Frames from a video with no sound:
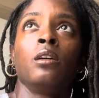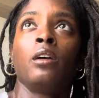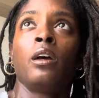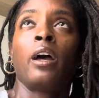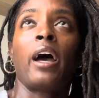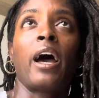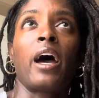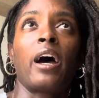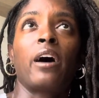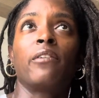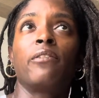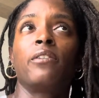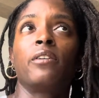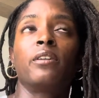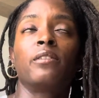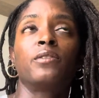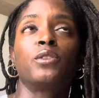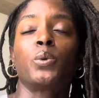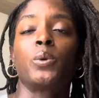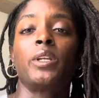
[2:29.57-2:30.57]
half
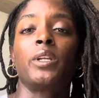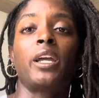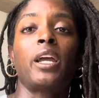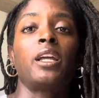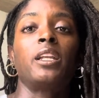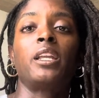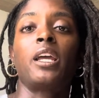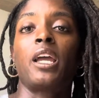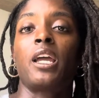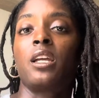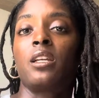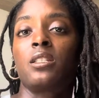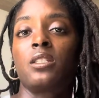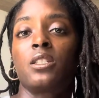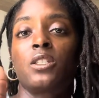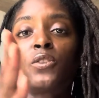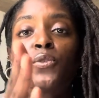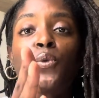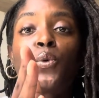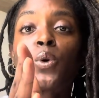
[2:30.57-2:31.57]
of 28 days
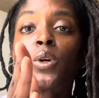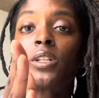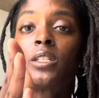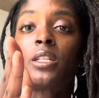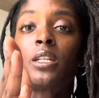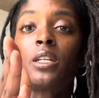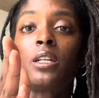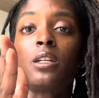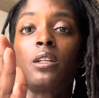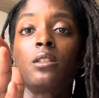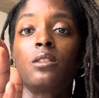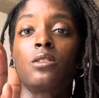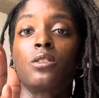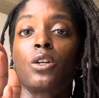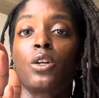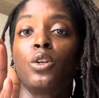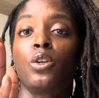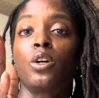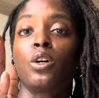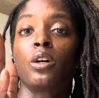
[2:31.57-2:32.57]
is 14. So
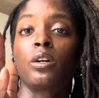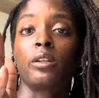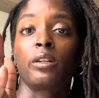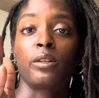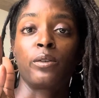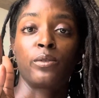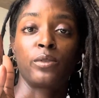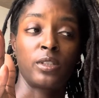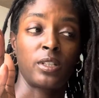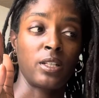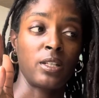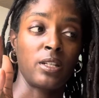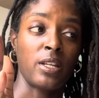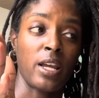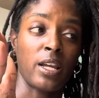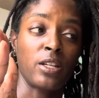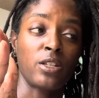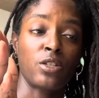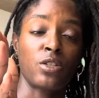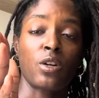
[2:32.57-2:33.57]
you go to
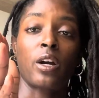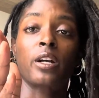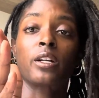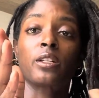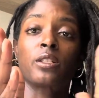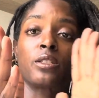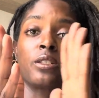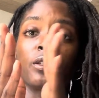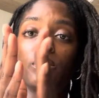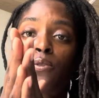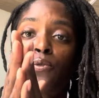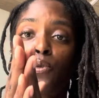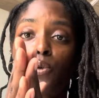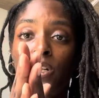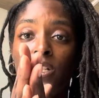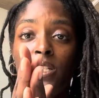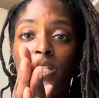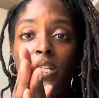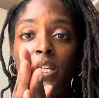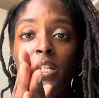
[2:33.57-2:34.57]
day start to
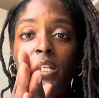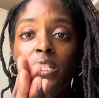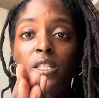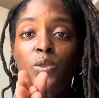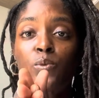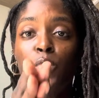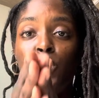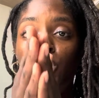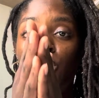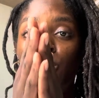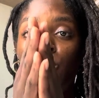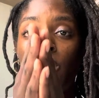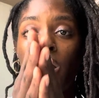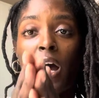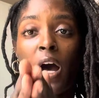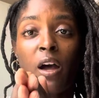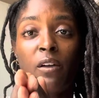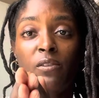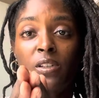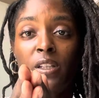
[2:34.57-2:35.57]
14 is when you were
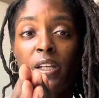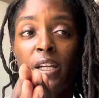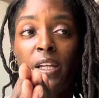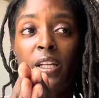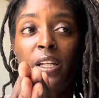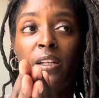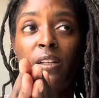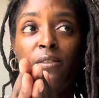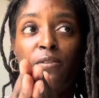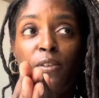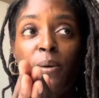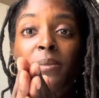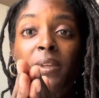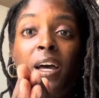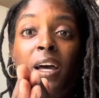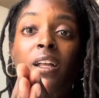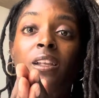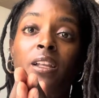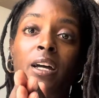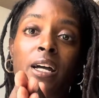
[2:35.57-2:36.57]
ovulating from
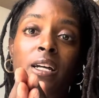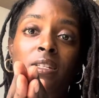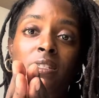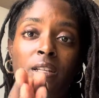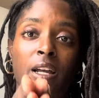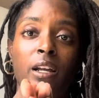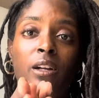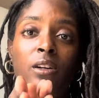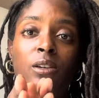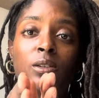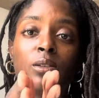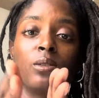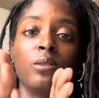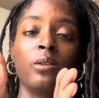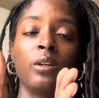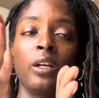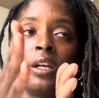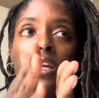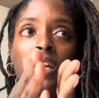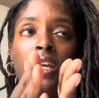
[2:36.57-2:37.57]
that last cycle.
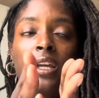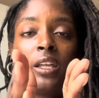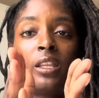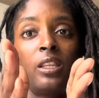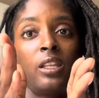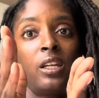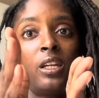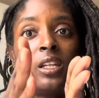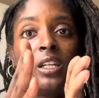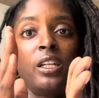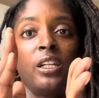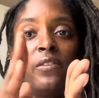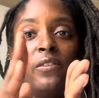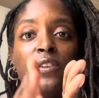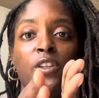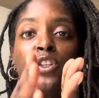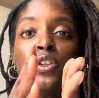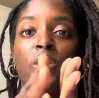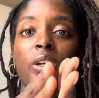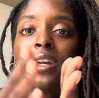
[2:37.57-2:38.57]
And then
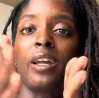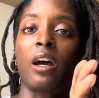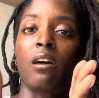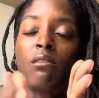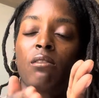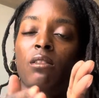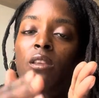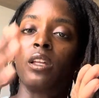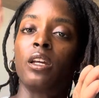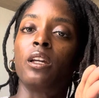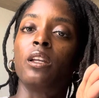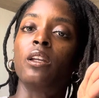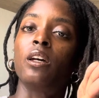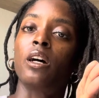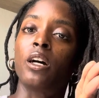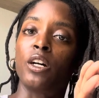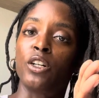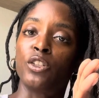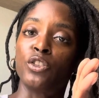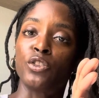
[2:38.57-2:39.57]
even you can count then
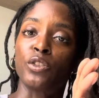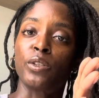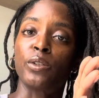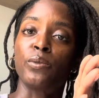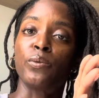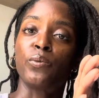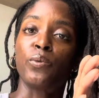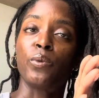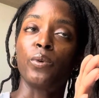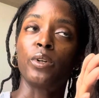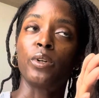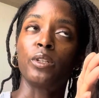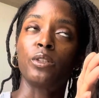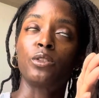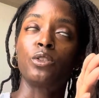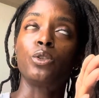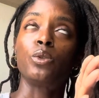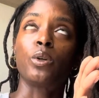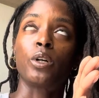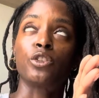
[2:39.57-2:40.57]
100 and
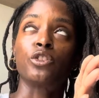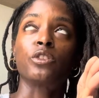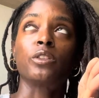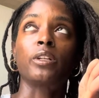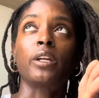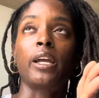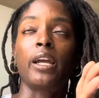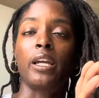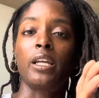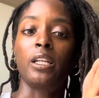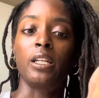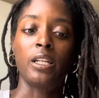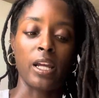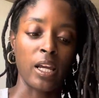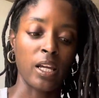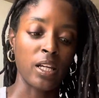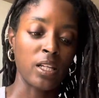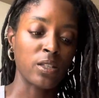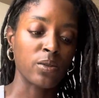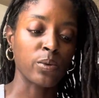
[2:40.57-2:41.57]
280
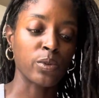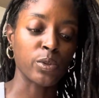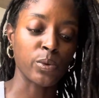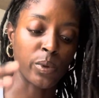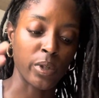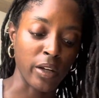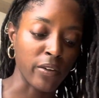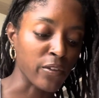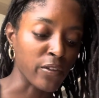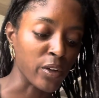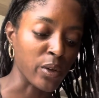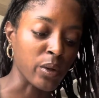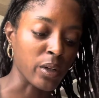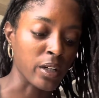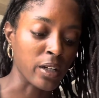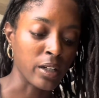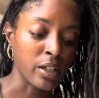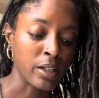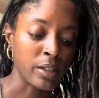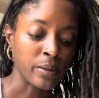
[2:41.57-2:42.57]
days, which would give you a
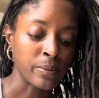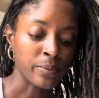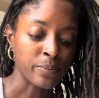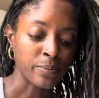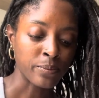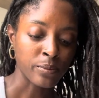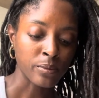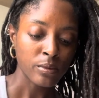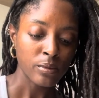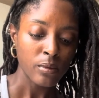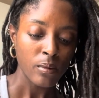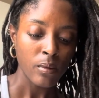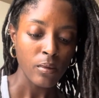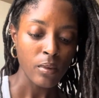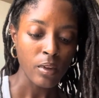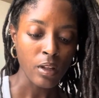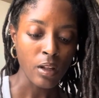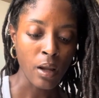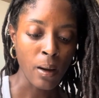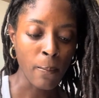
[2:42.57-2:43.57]

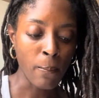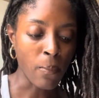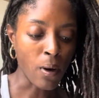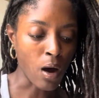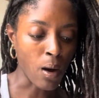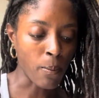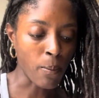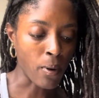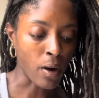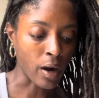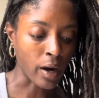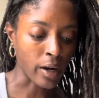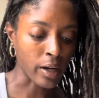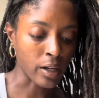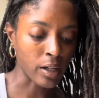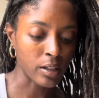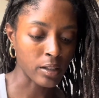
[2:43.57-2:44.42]
ballpark.